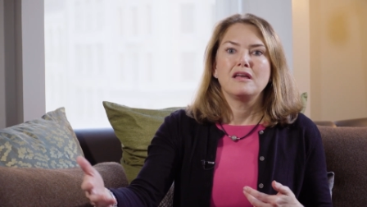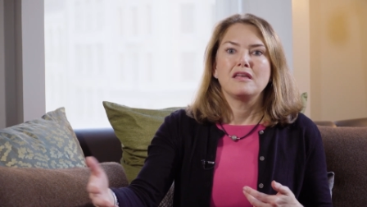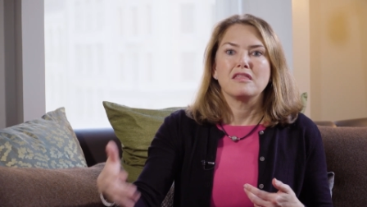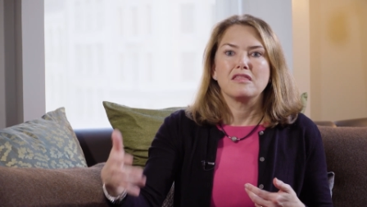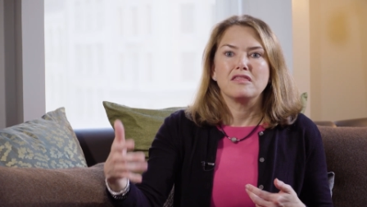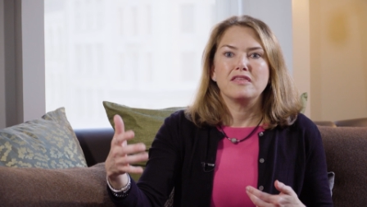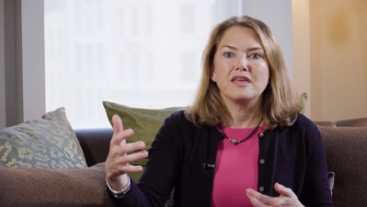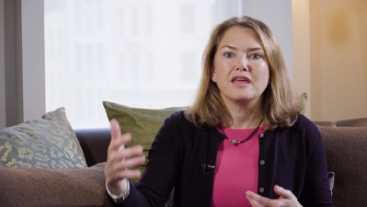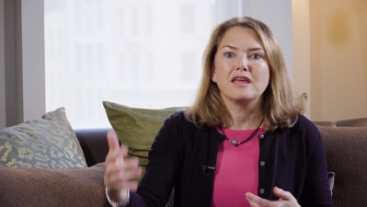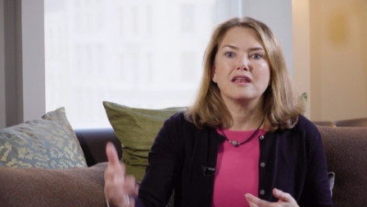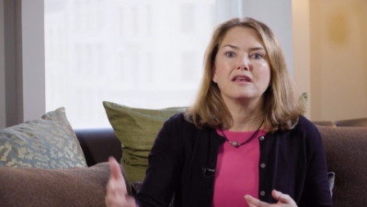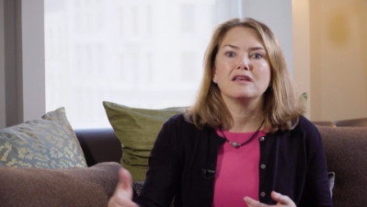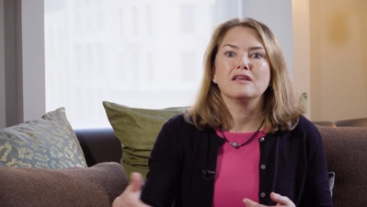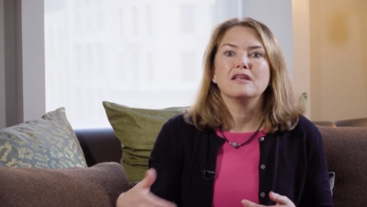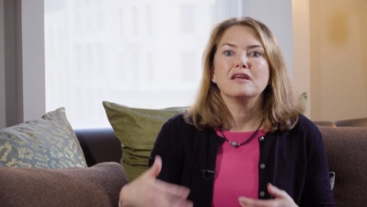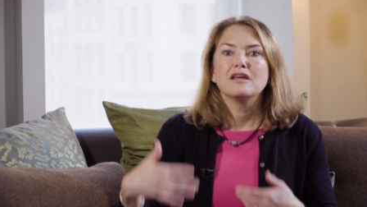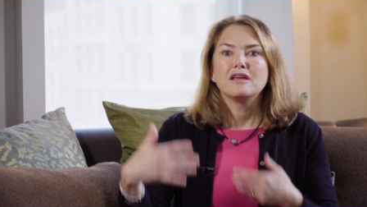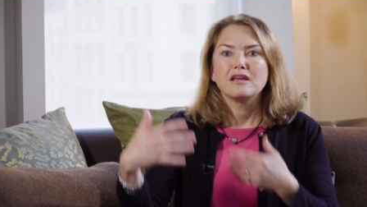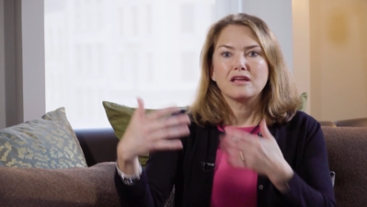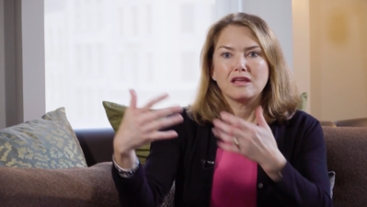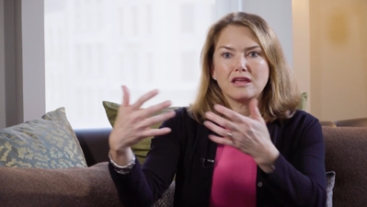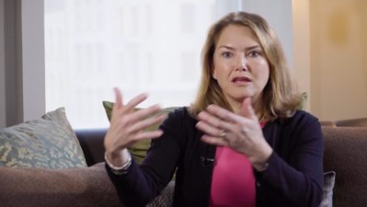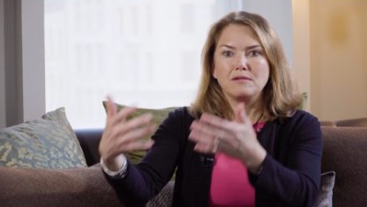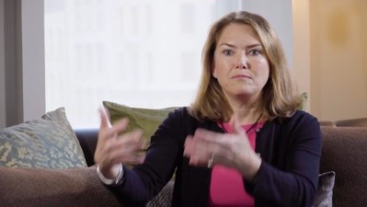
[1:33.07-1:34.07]
then
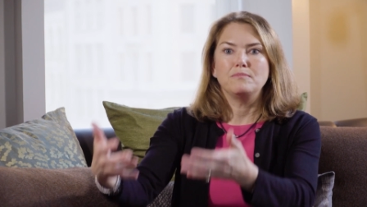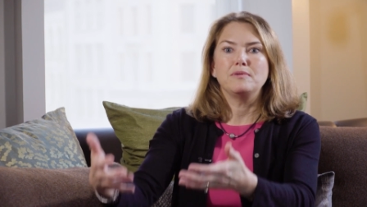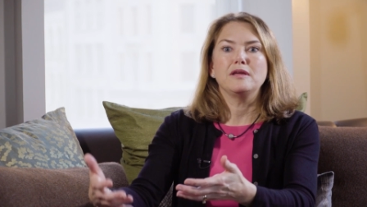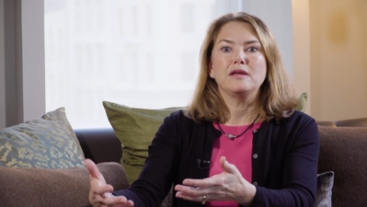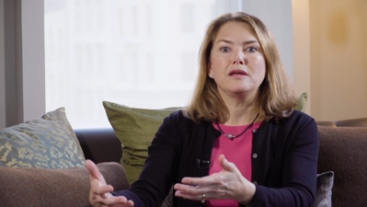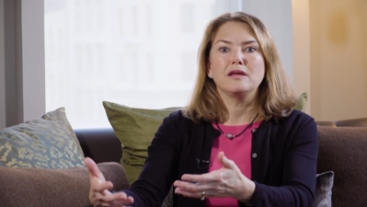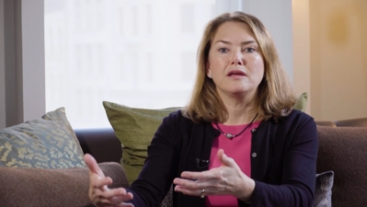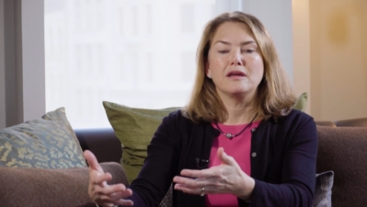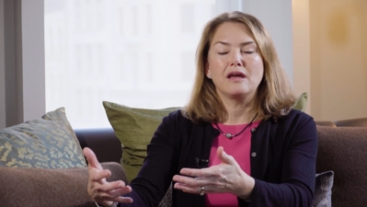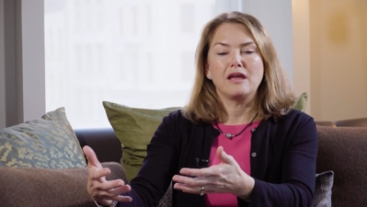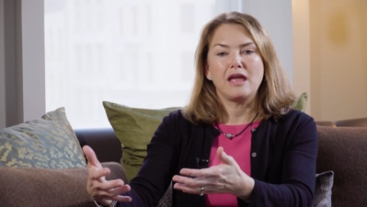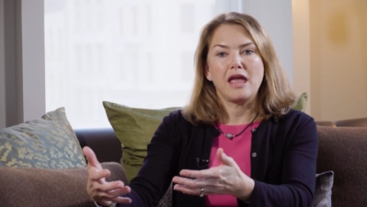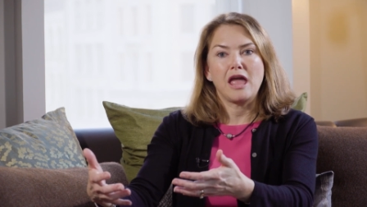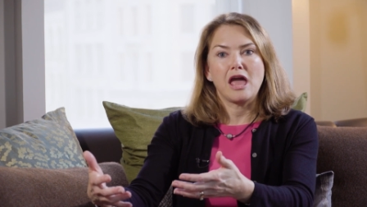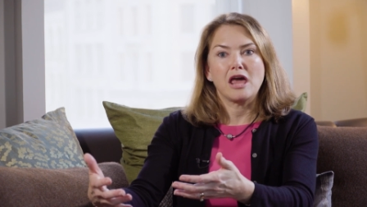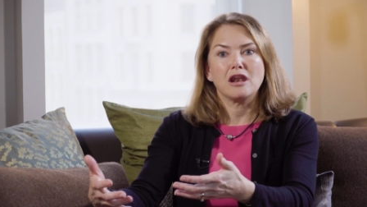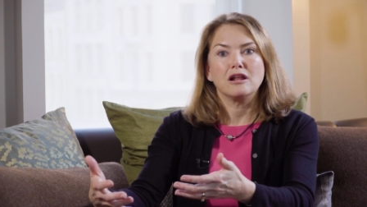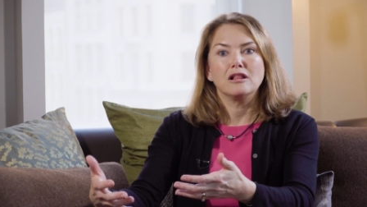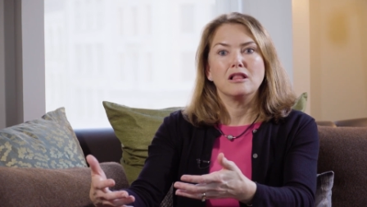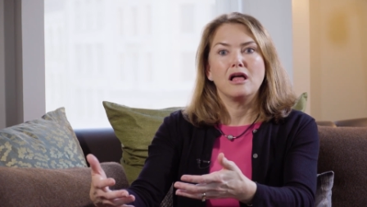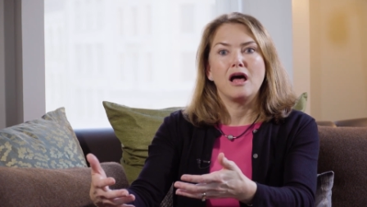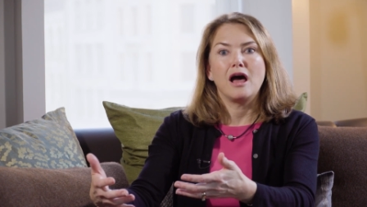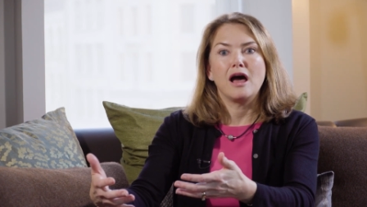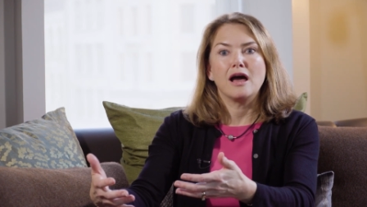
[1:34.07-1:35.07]
can be
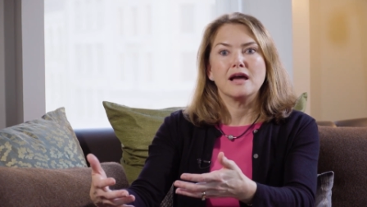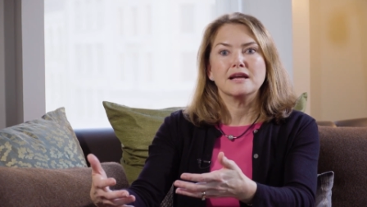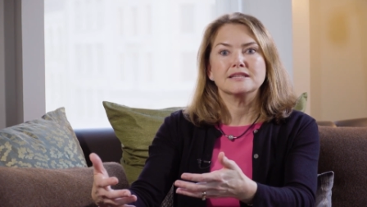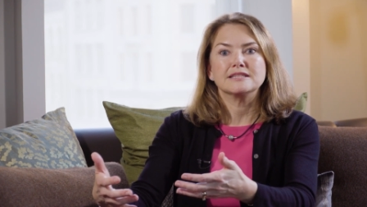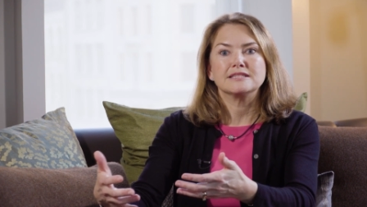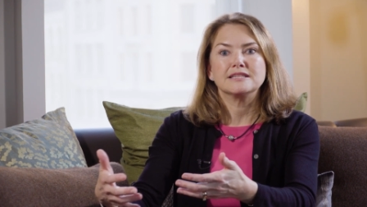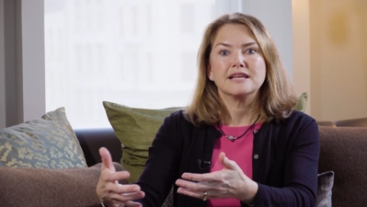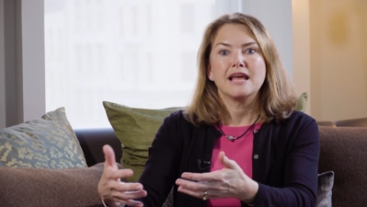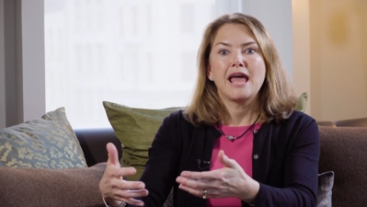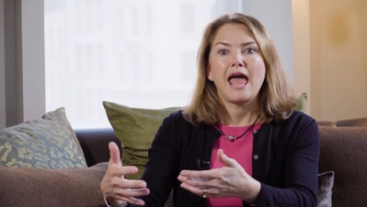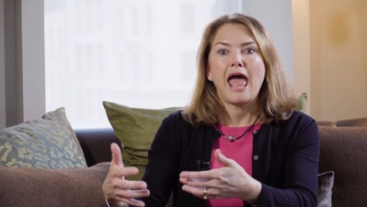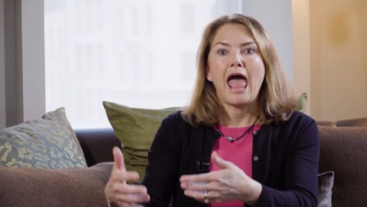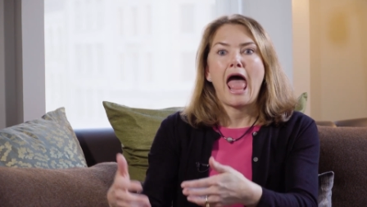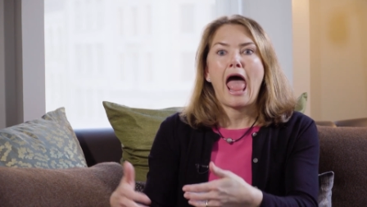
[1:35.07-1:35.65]
analyzed